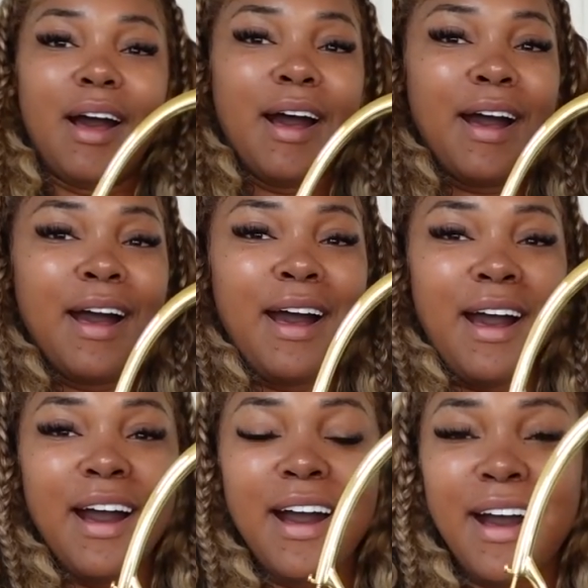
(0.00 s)

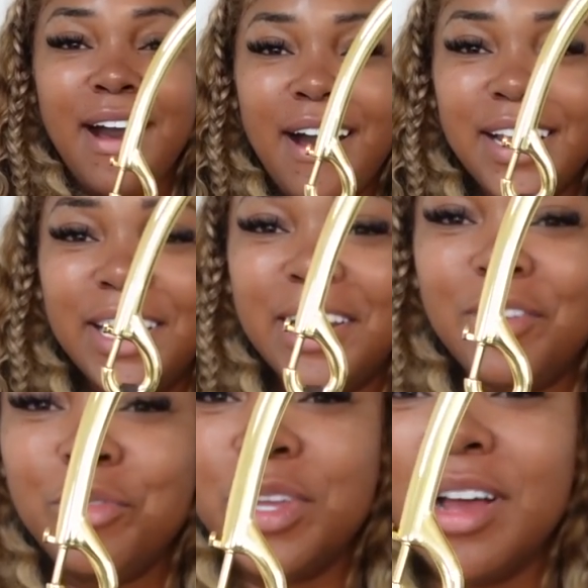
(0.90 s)

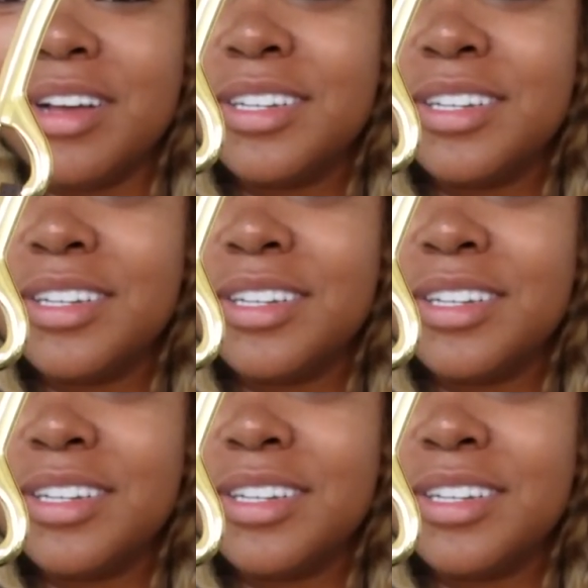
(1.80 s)
Hallelujah,